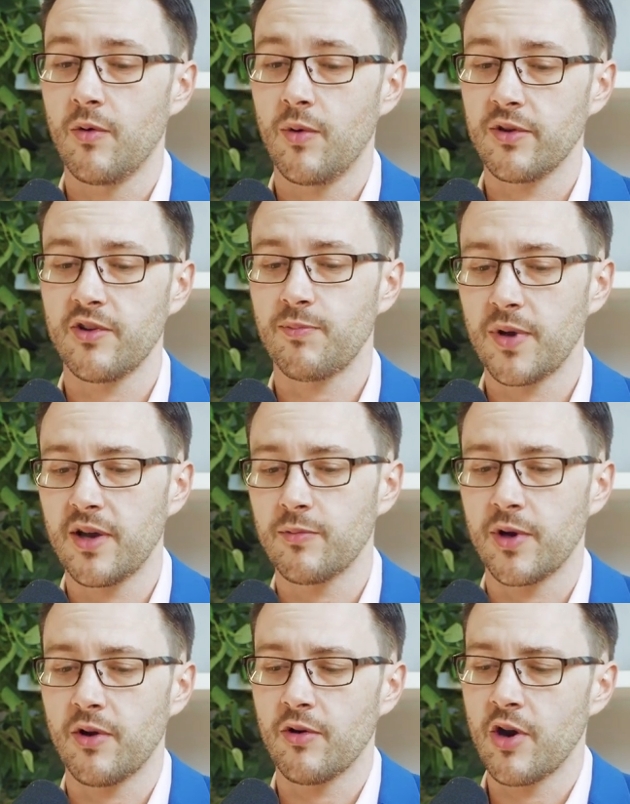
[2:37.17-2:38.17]
Well, just because
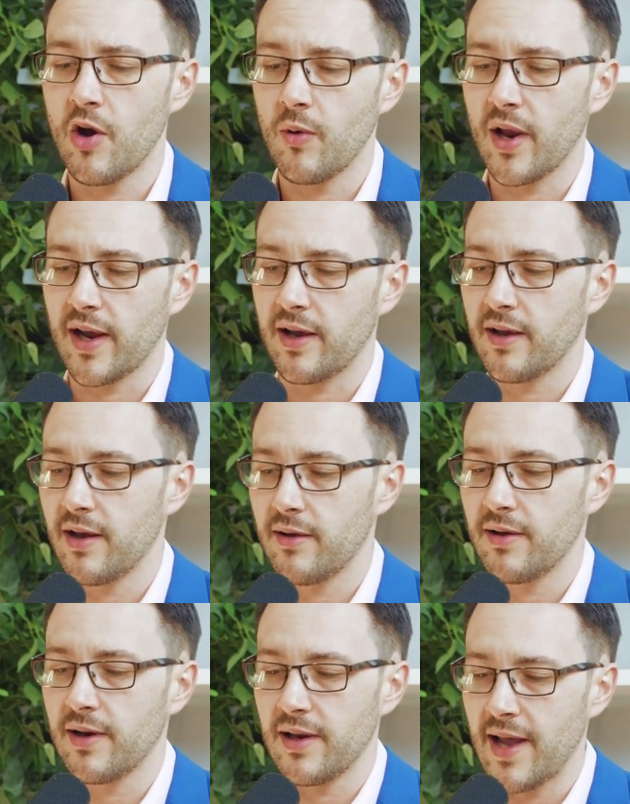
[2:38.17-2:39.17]
we don't know like
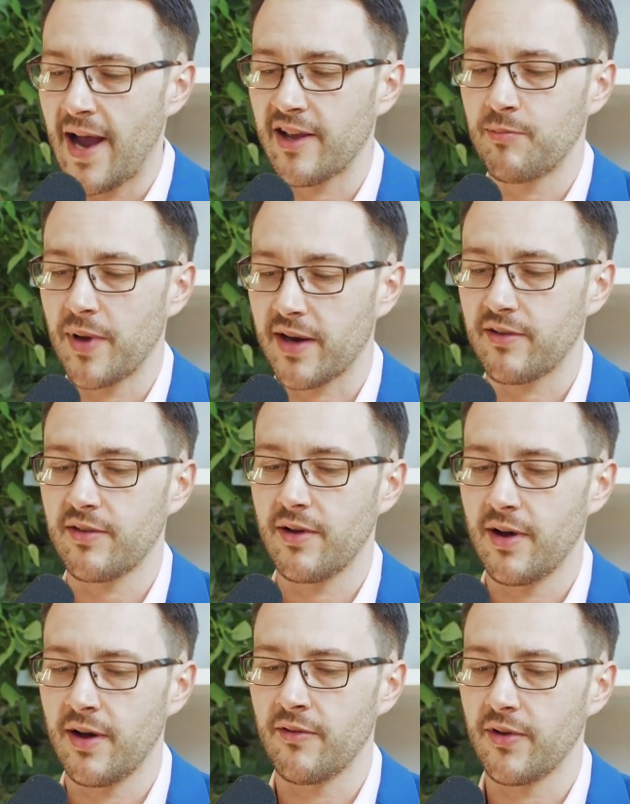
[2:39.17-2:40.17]
aspects
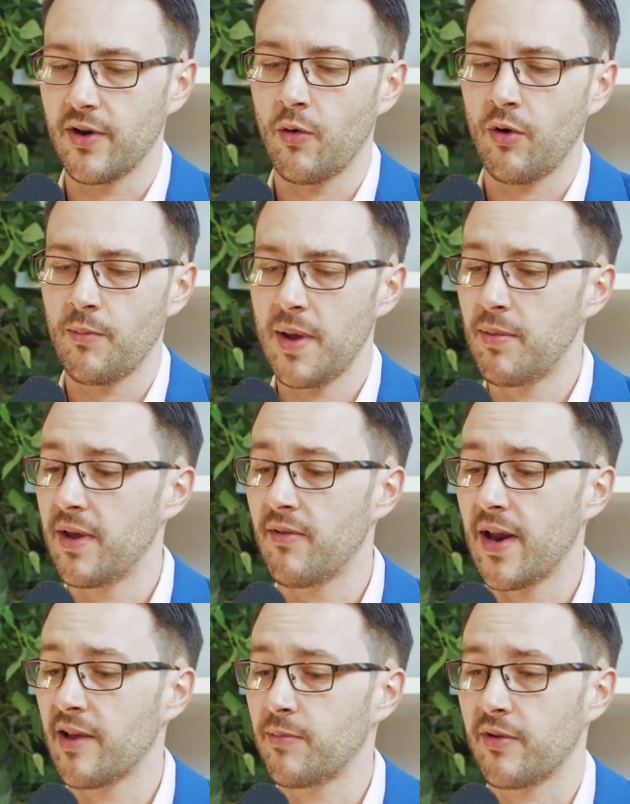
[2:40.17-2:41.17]
of it, or maybe
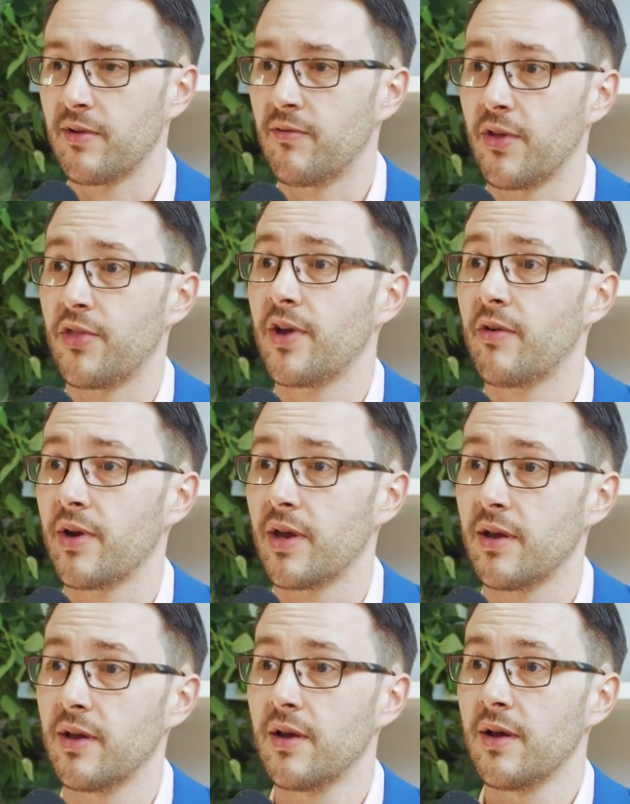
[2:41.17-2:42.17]
even aspects of the
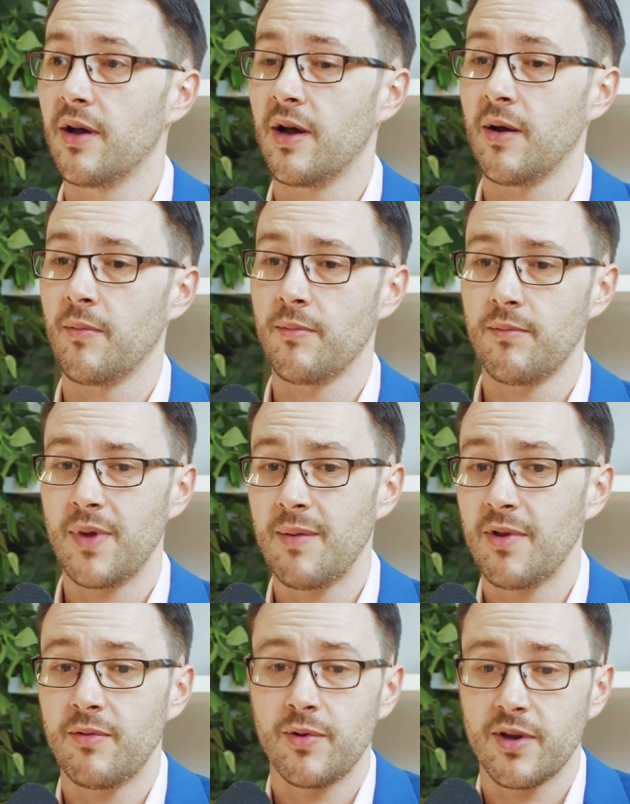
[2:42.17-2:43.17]
theory, um,
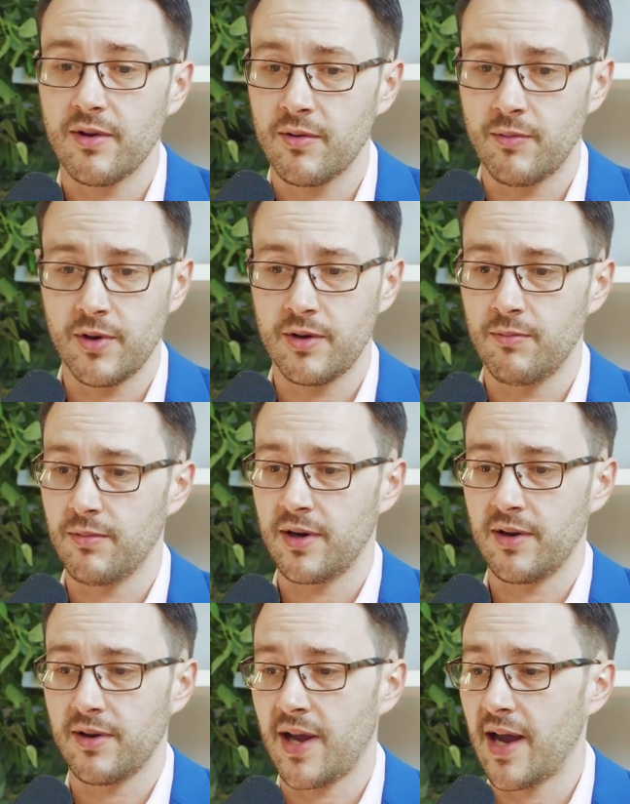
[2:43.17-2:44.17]
maybe we, we
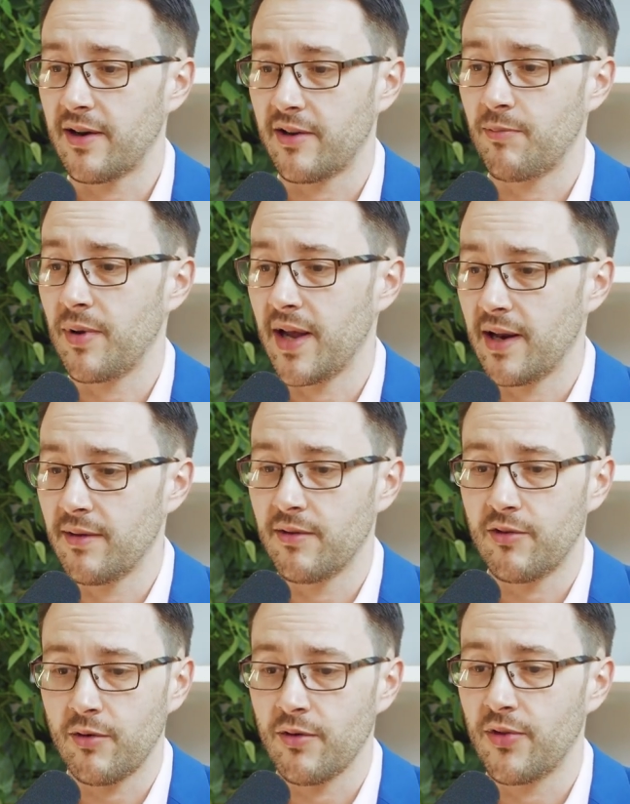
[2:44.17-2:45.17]
can't explain
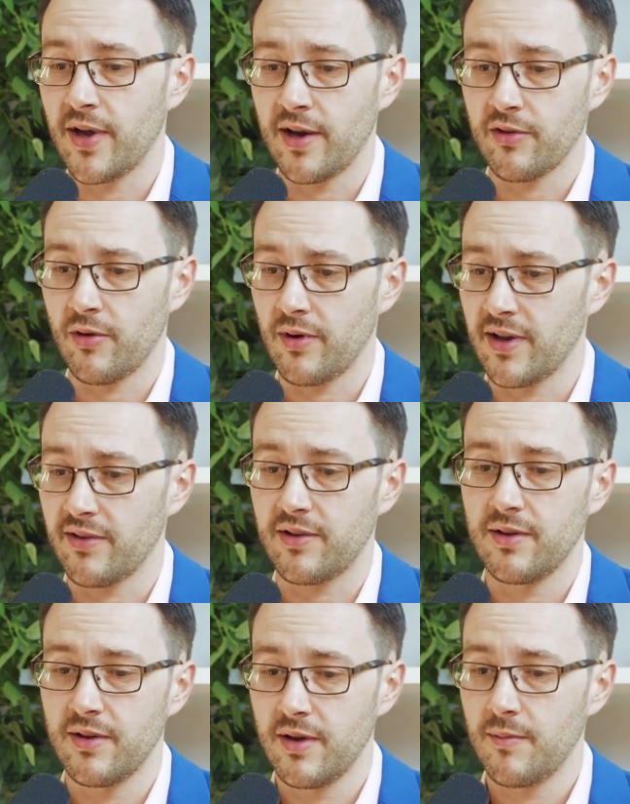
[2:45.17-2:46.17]
certain things, or at
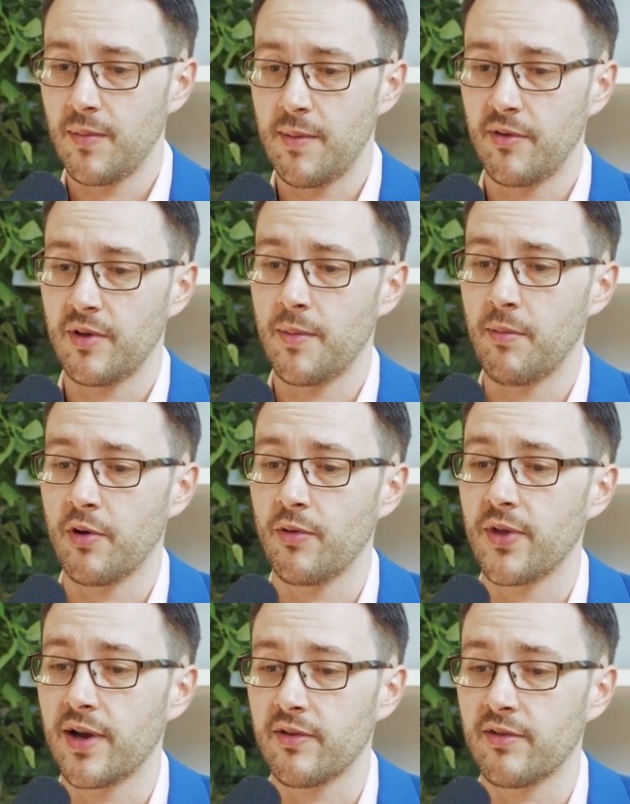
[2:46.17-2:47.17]
least maybe some people
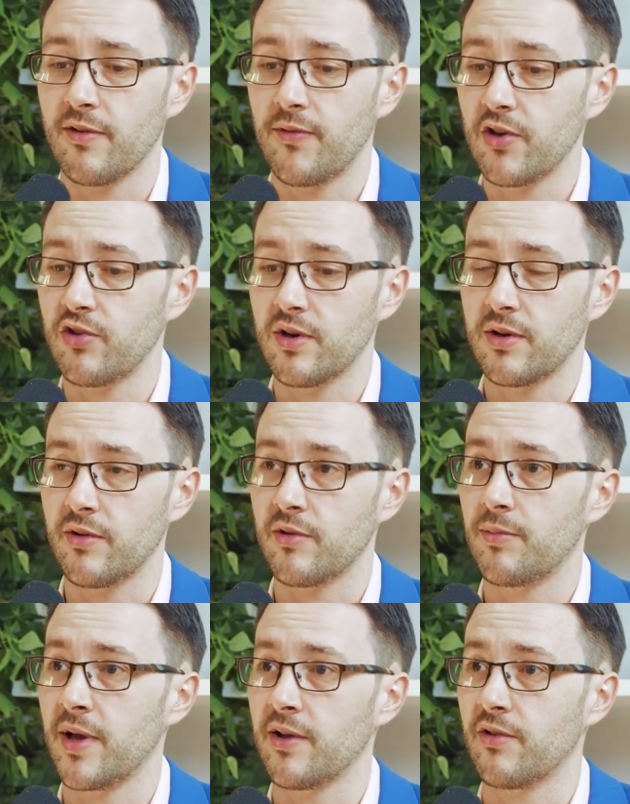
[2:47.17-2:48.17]
don't think it's sufficient to
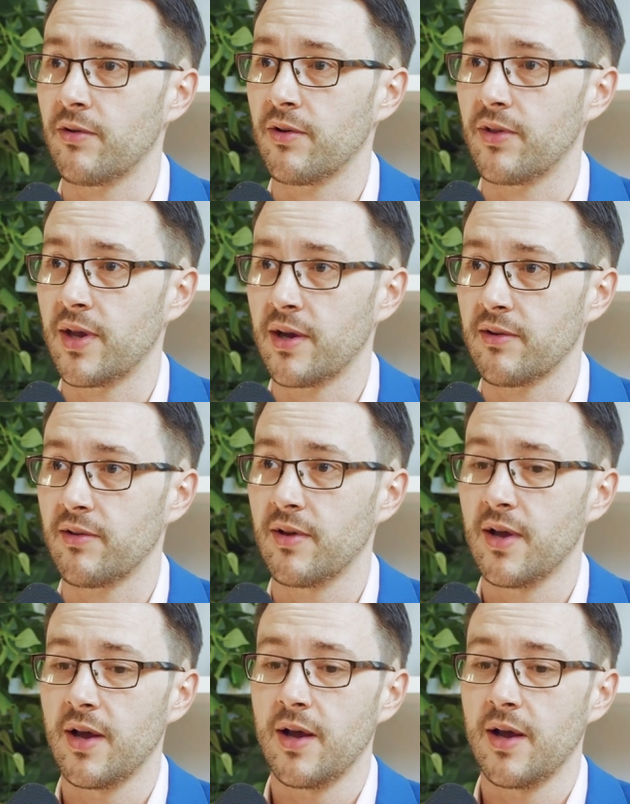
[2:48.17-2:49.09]
explain certain things.